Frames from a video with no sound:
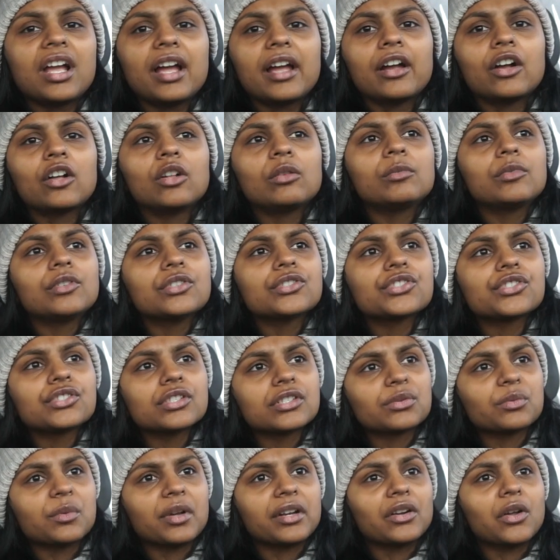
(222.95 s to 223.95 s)
I almost
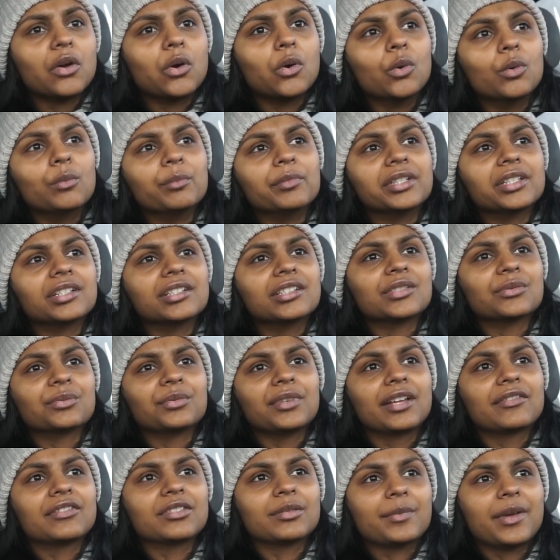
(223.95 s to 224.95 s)
just went home because
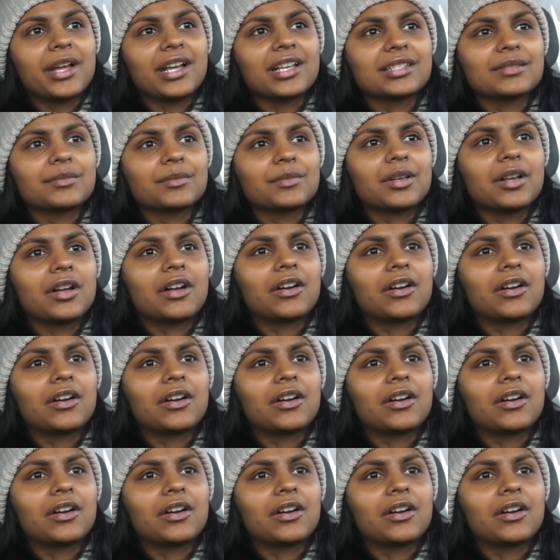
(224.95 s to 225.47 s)
we have to pass